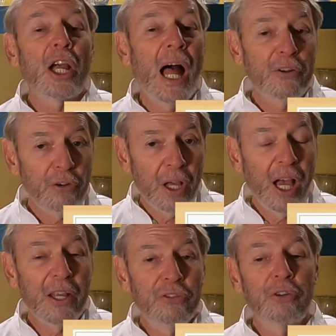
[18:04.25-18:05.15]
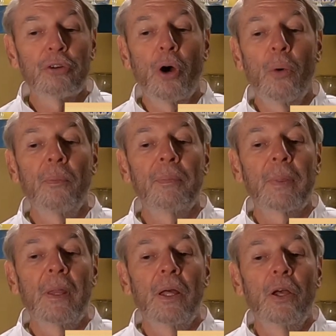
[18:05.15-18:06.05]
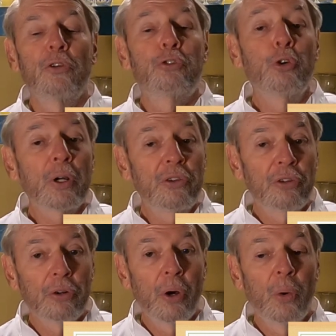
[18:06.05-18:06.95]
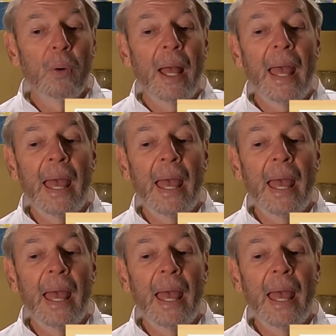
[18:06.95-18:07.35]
Kakejiro, Tsukejiro,